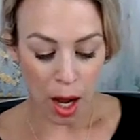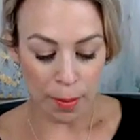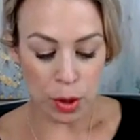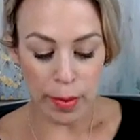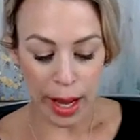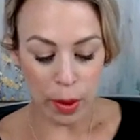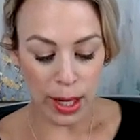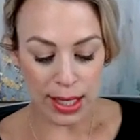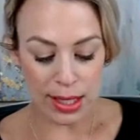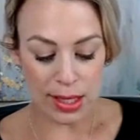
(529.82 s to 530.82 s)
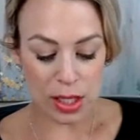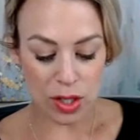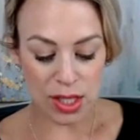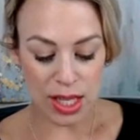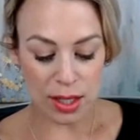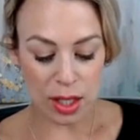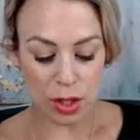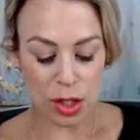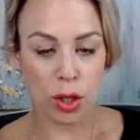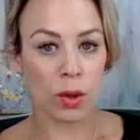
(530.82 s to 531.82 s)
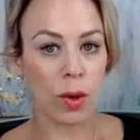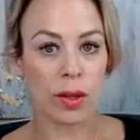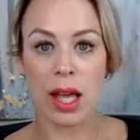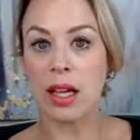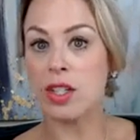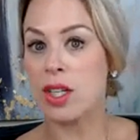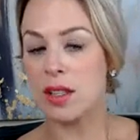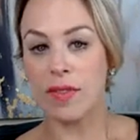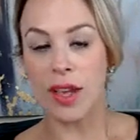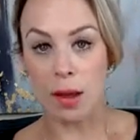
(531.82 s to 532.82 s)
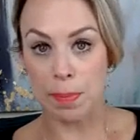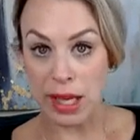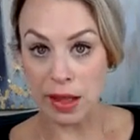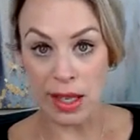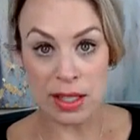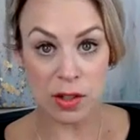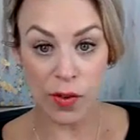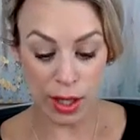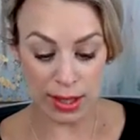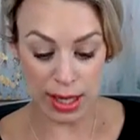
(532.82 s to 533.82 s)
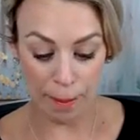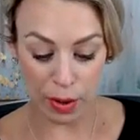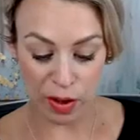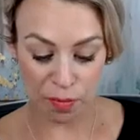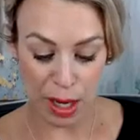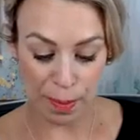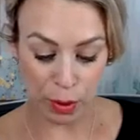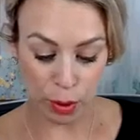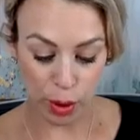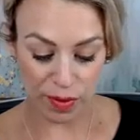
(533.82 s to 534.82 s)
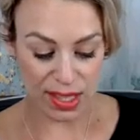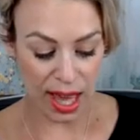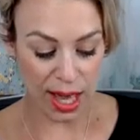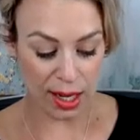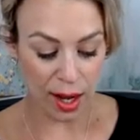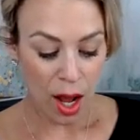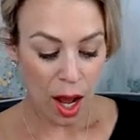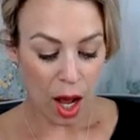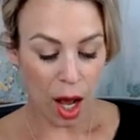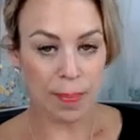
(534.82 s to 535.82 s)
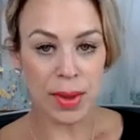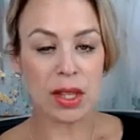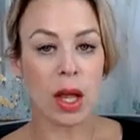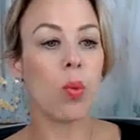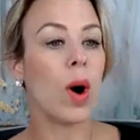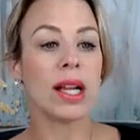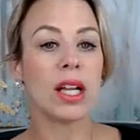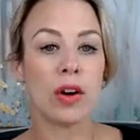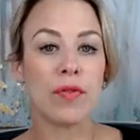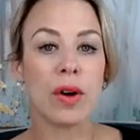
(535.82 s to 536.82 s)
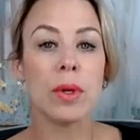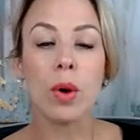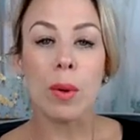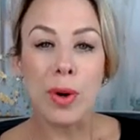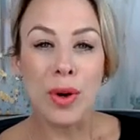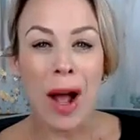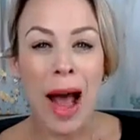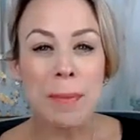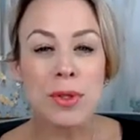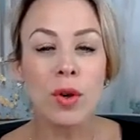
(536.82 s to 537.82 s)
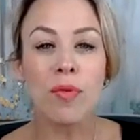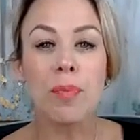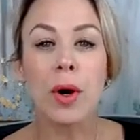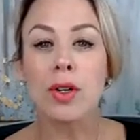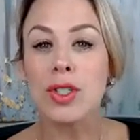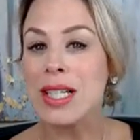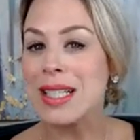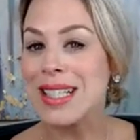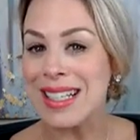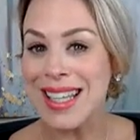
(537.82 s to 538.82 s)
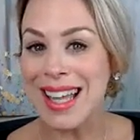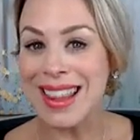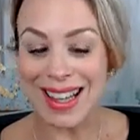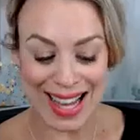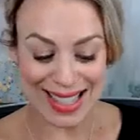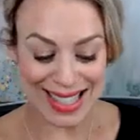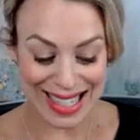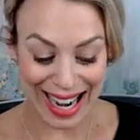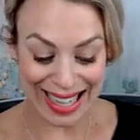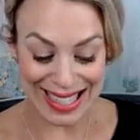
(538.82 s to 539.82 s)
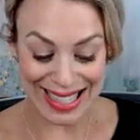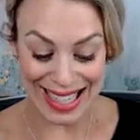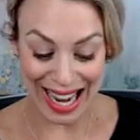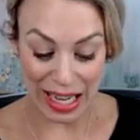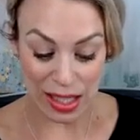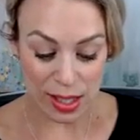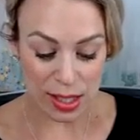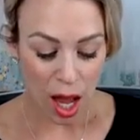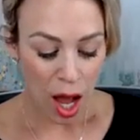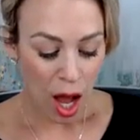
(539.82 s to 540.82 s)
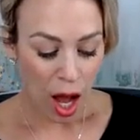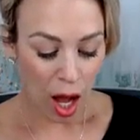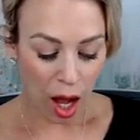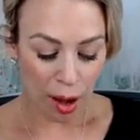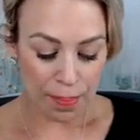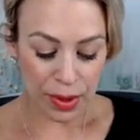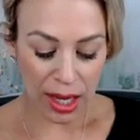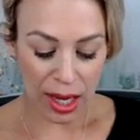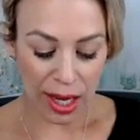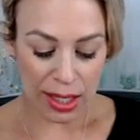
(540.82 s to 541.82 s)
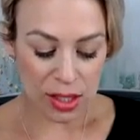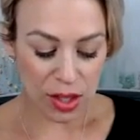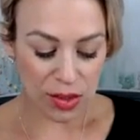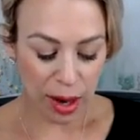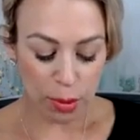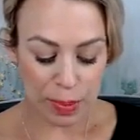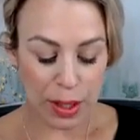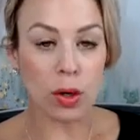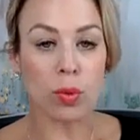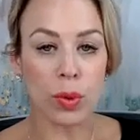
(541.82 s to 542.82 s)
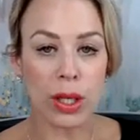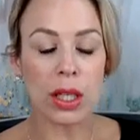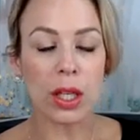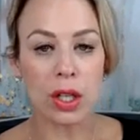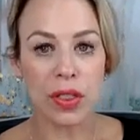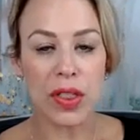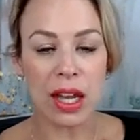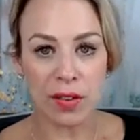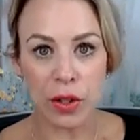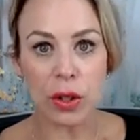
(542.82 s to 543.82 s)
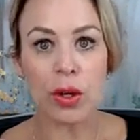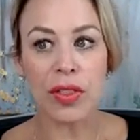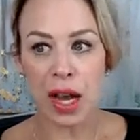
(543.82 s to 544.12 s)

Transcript: you might want to consider sending to like just a VIP list, for example, of people who have said that they want to hear from you, or perhaps who've purchased in, say, the last 90 days. And that would be a really good thing for you to